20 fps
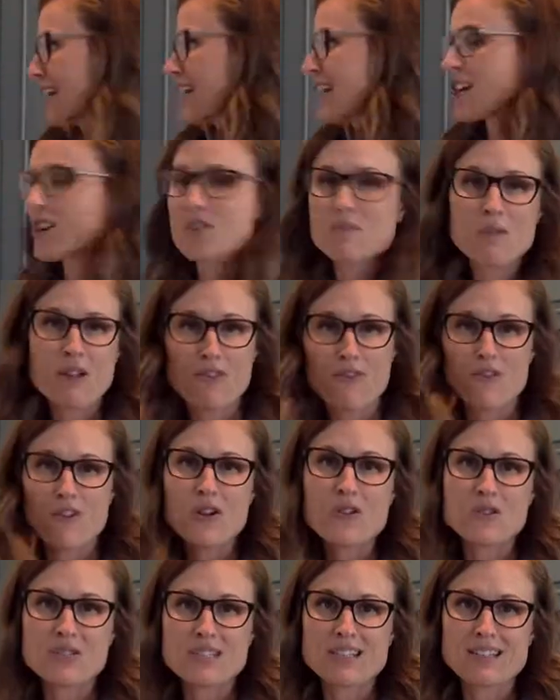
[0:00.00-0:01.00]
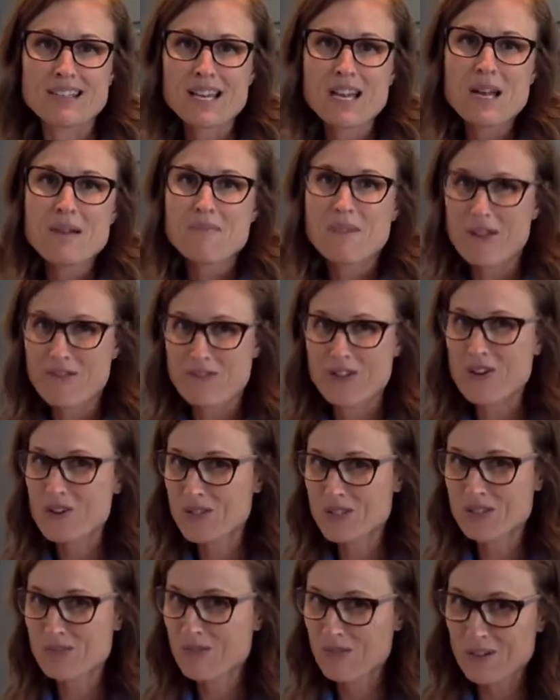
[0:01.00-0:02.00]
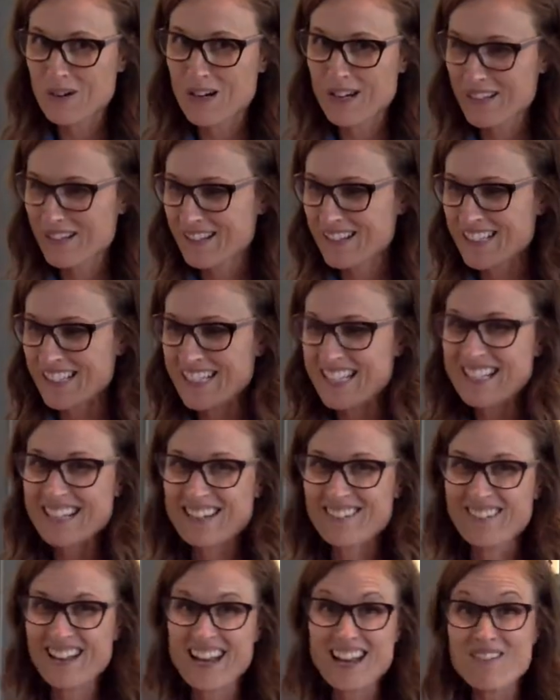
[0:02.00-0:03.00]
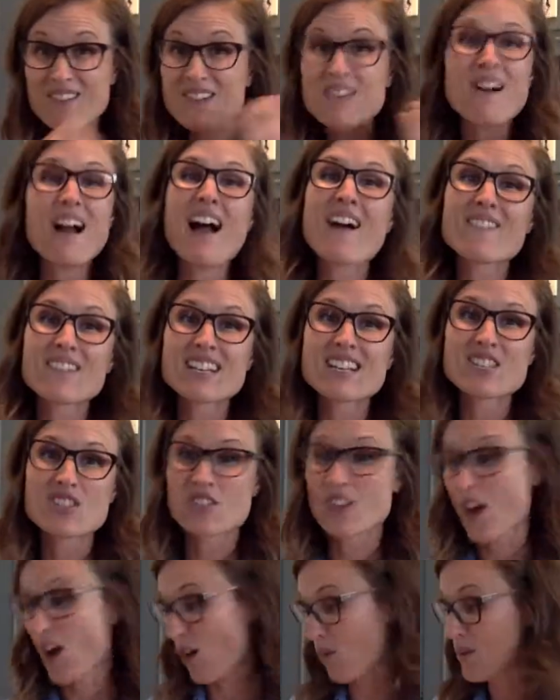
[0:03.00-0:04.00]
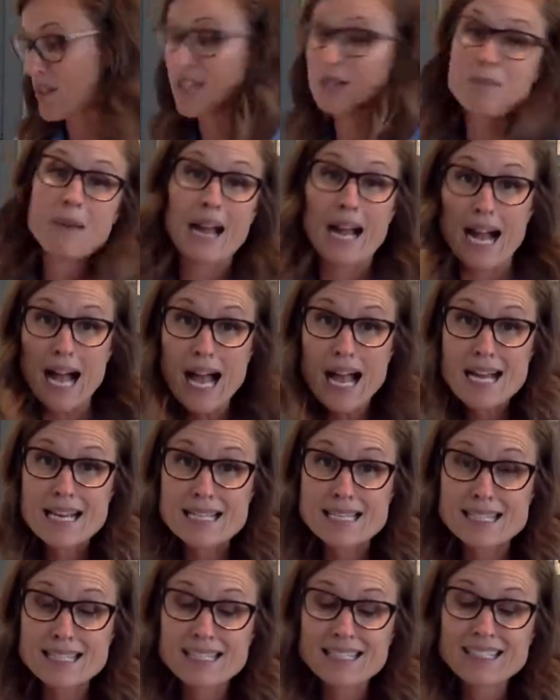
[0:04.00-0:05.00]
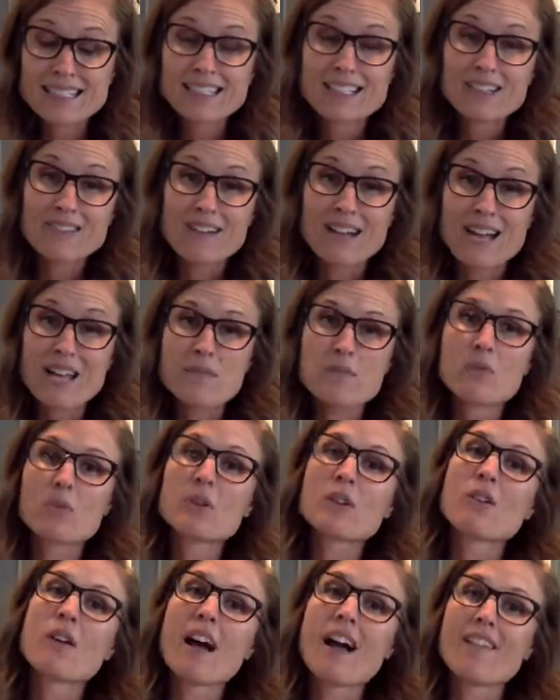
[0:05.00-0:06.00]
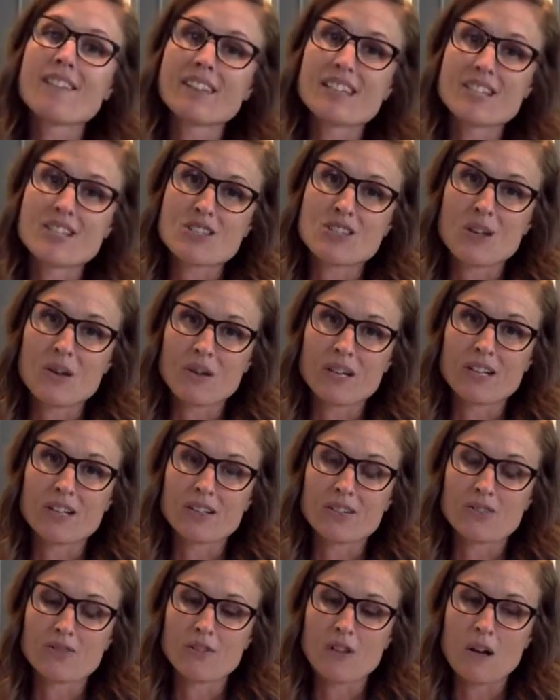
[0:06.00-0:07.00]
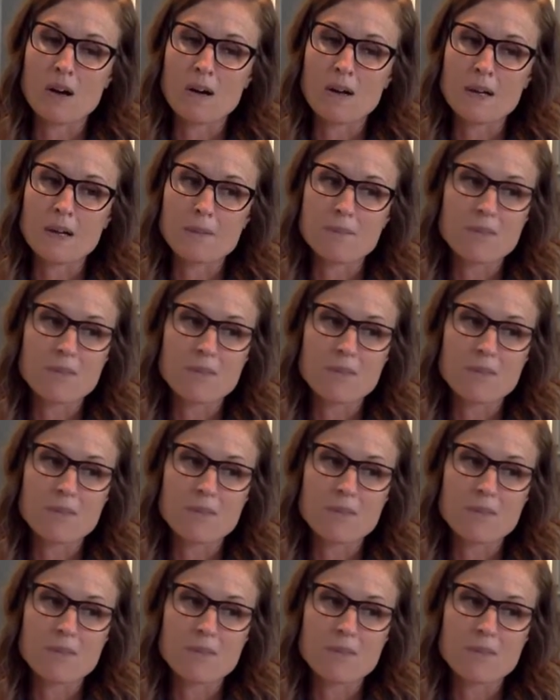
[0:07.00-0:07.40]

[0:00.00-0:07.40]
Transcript: Here's my frozen my frozen water in here, right? We don't have any snow. We can make ice, right? But we don't have any snow here in Florida.